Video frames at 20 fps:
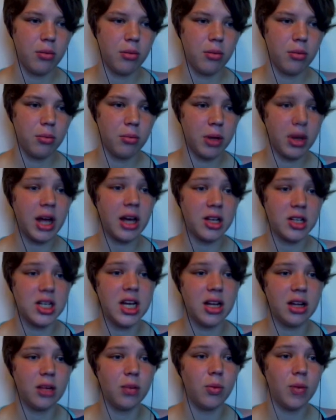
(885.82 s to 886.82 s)
But I could
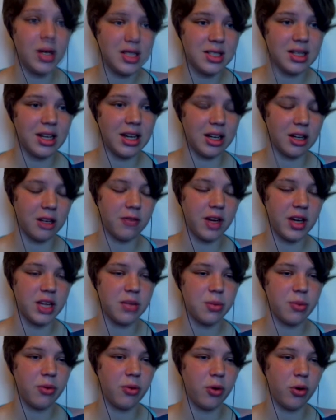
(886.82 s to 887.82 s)
tell it wasn't like our fights
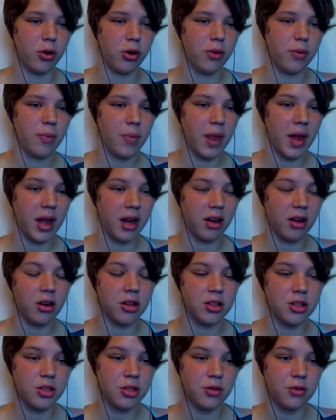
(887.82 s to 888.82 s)
before. I'd
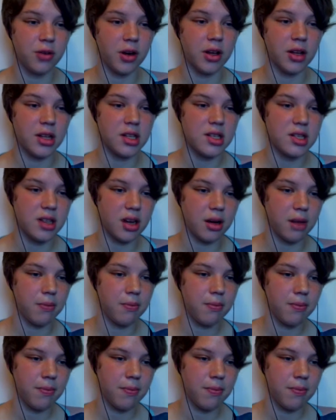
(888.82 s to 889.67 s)
gone too far this time.